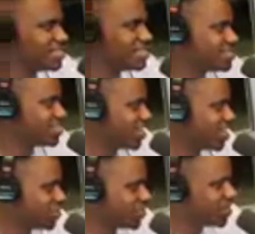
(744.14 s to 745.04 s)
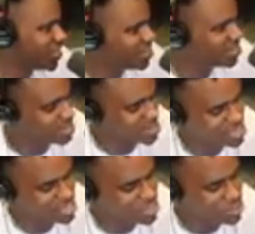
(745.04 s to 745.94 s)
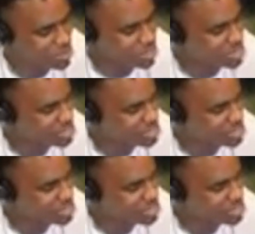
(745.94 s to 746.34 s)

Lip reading: stay out the way and just do me.